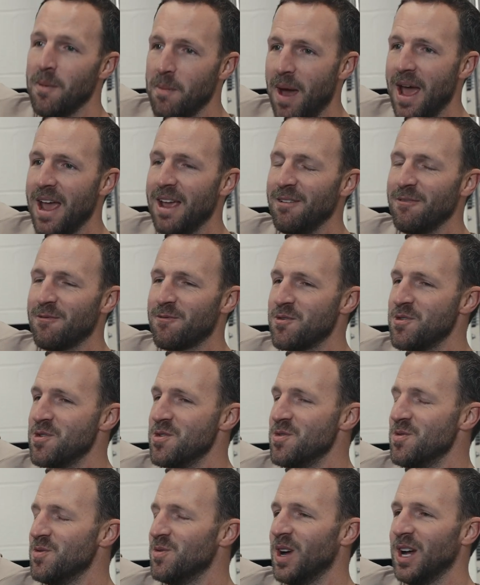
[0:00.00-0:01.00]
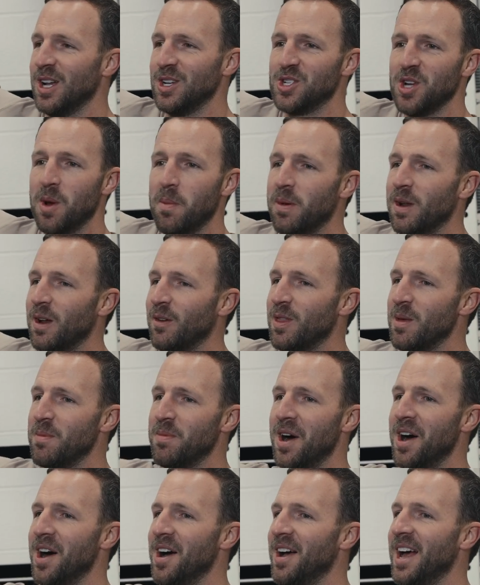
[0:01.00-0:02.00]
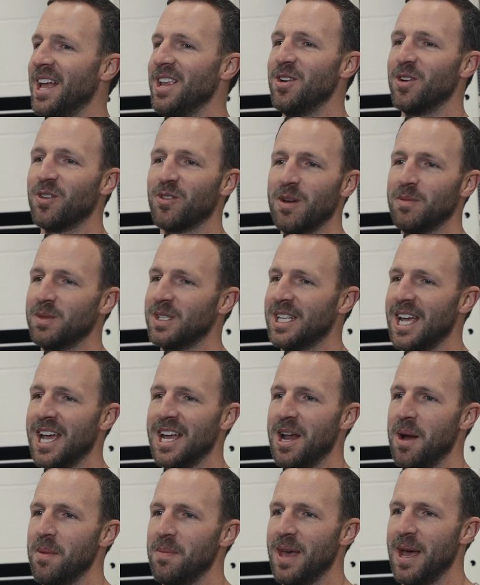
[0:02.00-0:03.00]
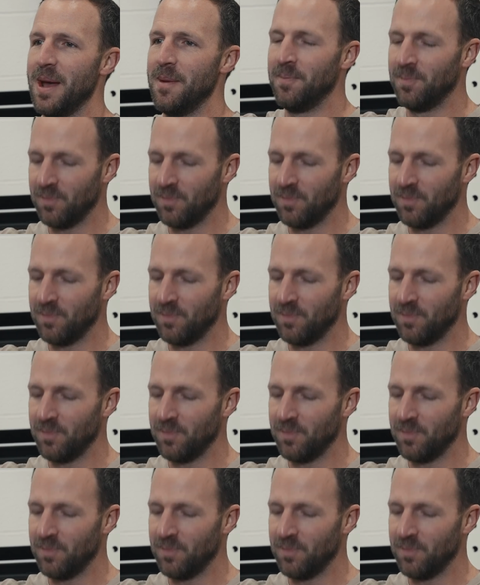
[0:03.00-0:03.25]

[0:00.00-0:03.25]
pain through jumping off the bar and your grip staying up there.